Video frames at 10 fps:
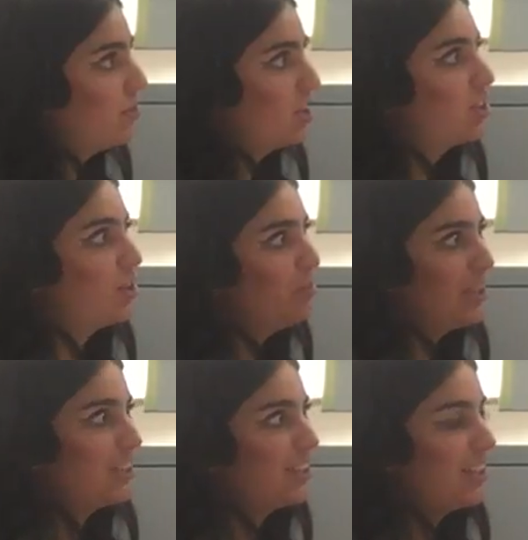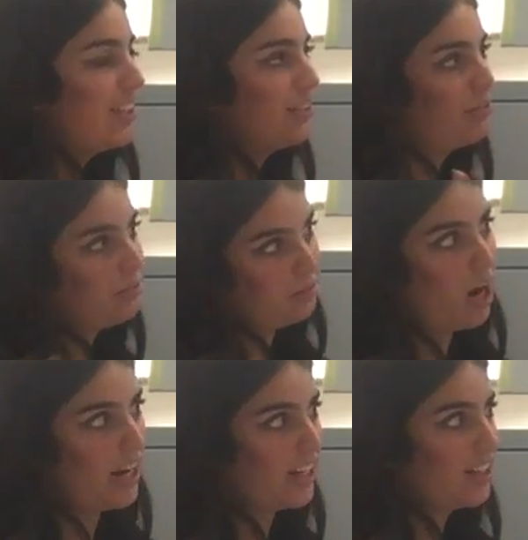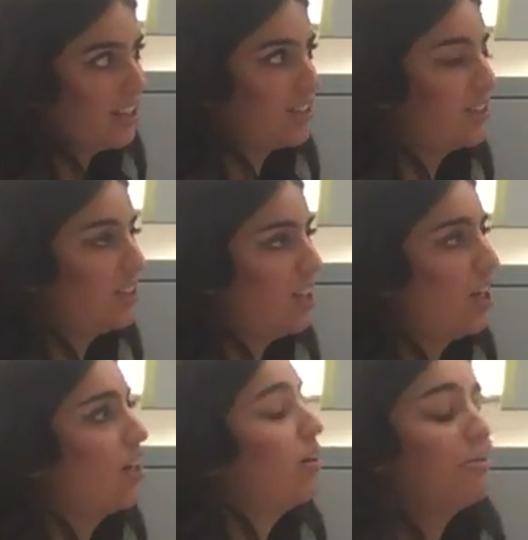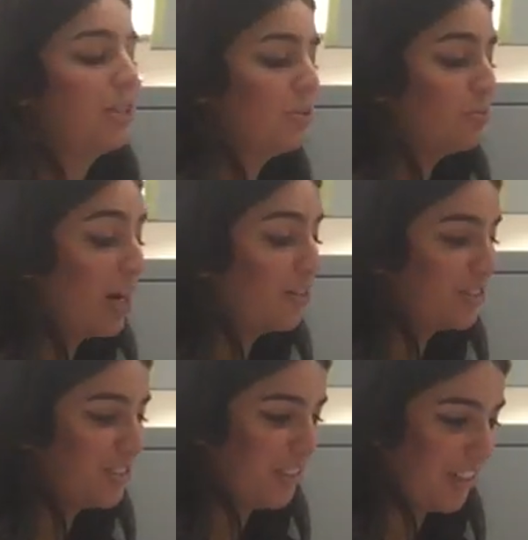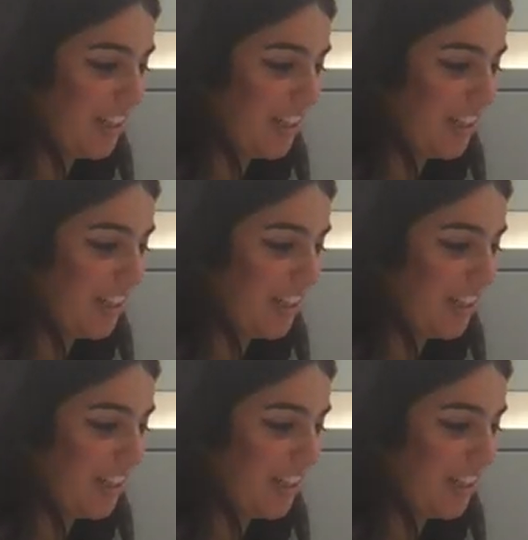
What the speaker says: and so basically Raven Reynolds